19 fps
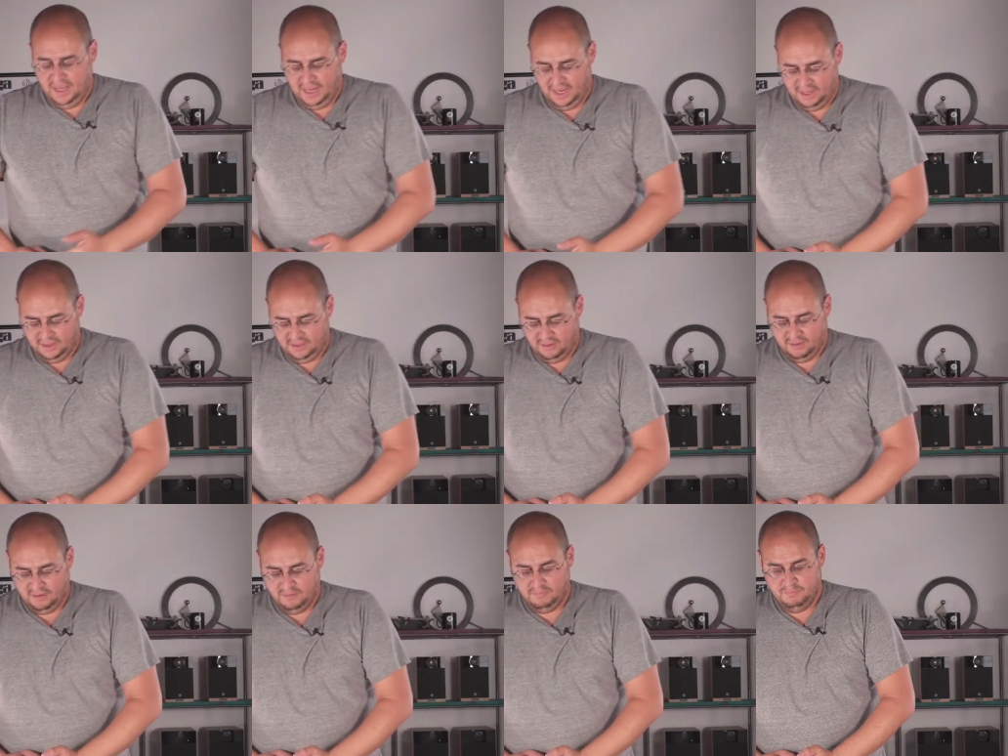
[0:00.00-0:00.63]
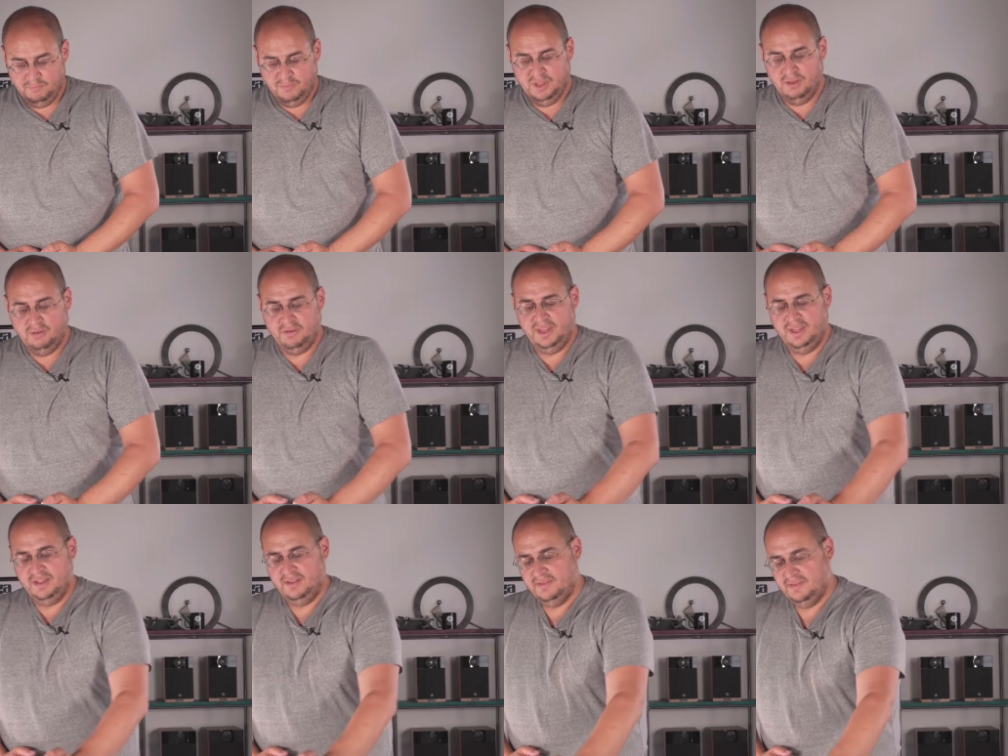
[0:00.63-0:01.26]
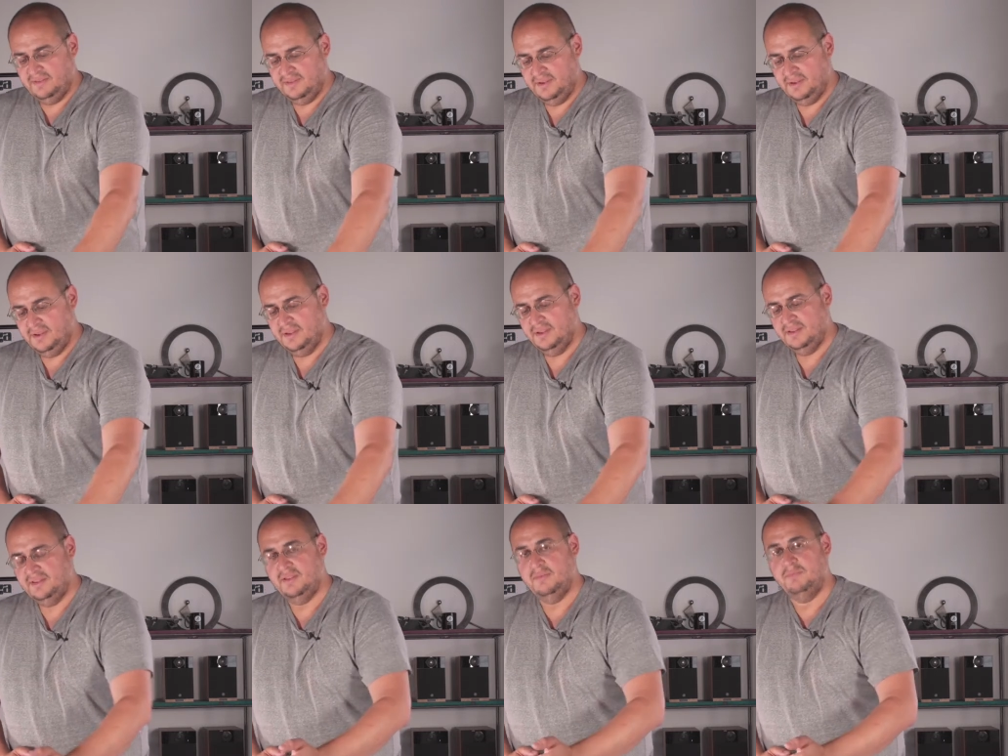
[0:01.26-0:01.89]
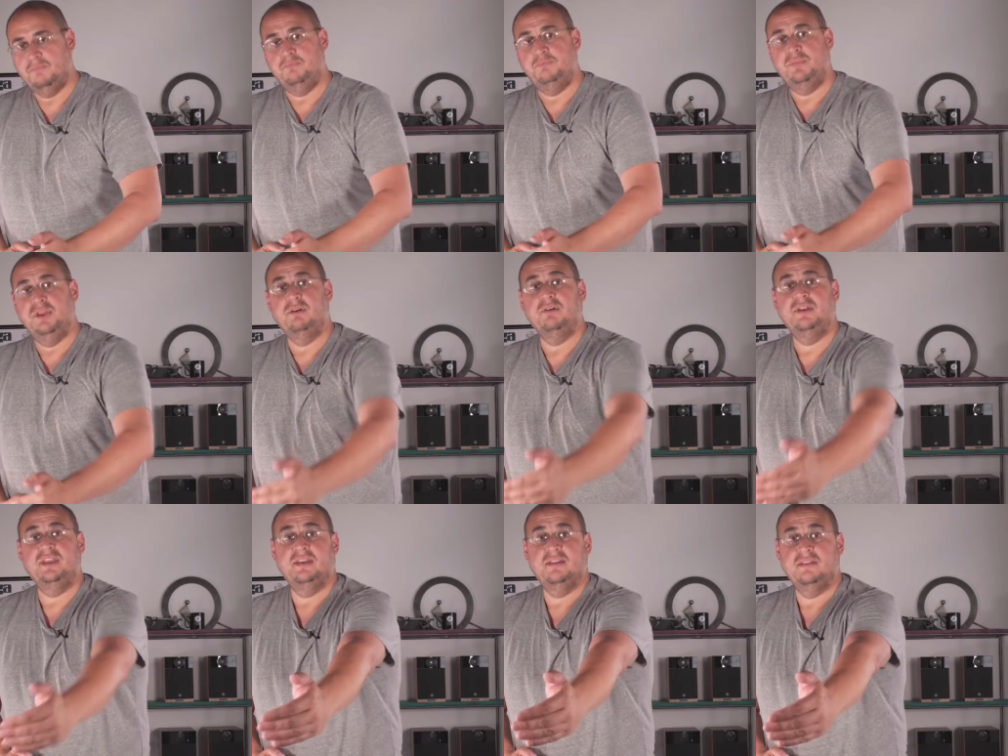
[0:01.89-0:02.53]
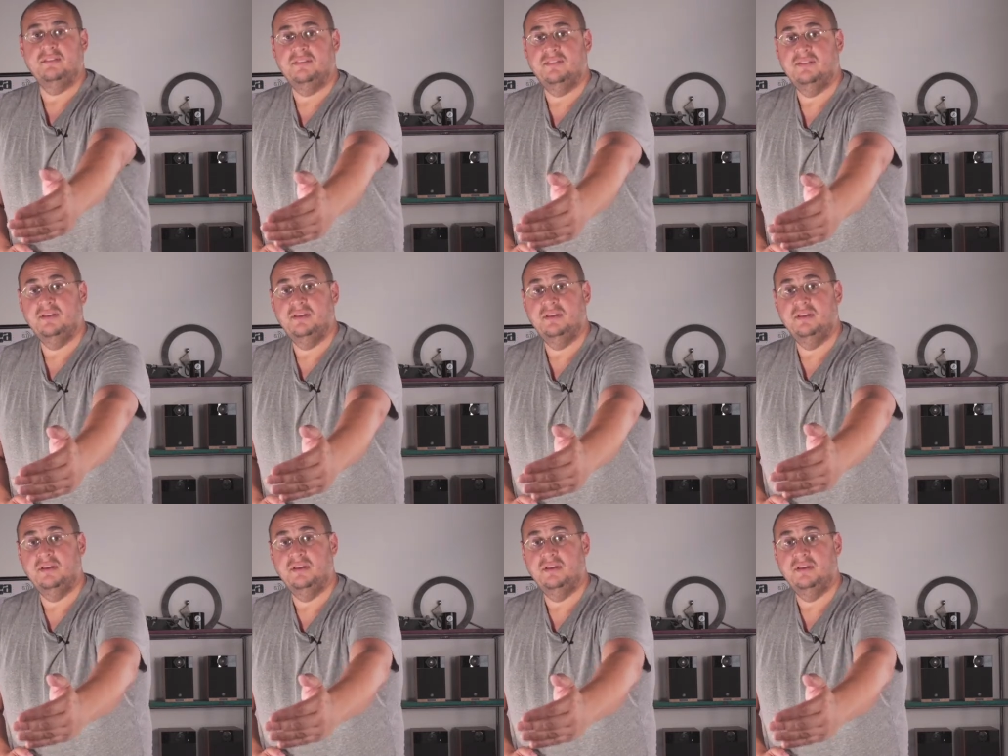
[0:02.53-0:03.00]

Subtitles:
And there are millions to billions